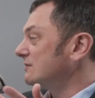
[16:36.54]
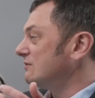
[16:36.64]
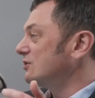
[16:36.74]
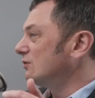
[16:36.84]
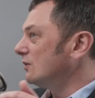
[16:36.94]
a
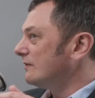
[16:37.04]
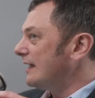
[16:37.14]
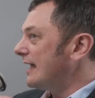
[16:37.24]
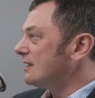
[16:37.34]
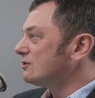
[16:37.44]
result,
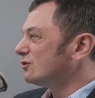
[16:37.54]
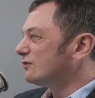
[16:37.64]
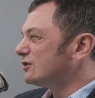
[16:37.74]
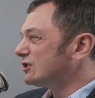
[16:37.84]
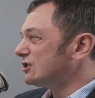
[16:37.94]
they're sort
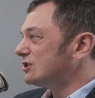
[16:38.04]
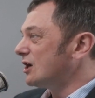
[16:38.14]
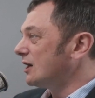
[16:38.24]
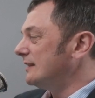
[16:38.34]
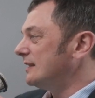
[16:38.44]
of
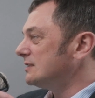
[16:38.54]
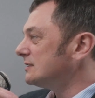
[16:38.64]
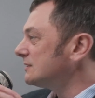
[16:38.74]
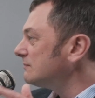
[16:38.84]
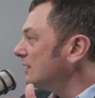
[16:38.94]
stuck in
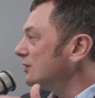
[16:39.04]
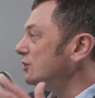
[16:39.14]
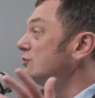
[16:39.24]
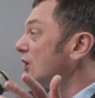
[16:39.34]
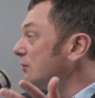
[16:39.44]
this
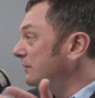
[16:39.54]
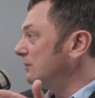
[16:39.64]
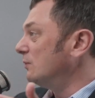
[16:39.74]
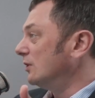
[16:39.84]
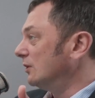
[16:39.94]

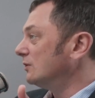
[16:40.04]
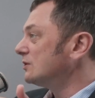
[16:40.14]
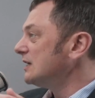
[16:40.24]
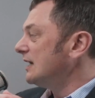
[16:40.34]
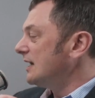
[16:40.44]
utopian
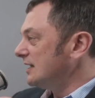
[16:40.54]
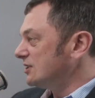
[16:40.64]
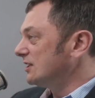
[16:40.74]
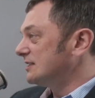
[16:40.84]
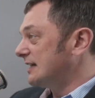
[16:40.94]
world, and it's
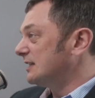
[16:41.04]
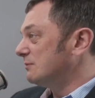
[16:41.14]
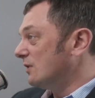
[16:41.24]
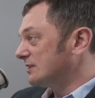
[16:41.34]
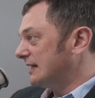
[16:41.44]
going to take them a
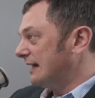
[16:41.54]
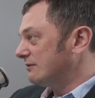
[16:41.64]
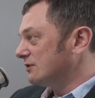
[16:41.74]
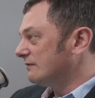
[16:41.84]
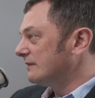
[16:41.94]
while to get
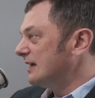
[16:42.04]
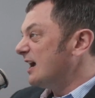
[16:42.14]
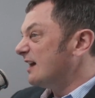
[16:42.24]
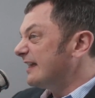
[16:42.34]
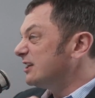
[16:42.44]
out of.
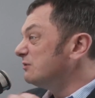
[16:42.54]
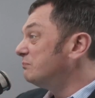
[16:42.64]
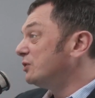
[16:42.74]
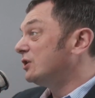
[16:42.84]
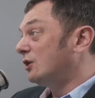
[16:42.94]
And they can
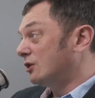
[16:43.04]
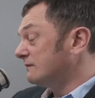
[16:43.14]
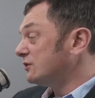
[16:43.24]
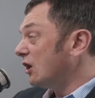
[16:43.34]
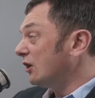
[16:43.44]
burn lots
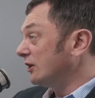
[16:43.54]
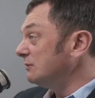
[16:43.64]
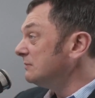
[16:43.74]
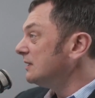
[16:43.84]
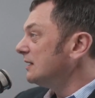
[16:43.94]
of
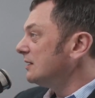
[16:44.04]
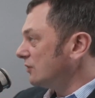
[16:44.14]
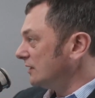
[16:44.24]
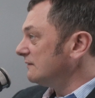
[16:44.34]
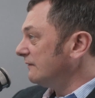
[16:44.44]
time
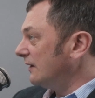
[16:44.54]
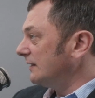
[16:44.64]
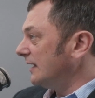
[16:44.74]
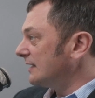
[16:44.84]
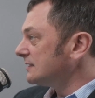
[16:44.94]
trying to
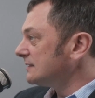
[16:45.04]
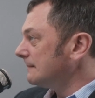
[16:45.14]
find that.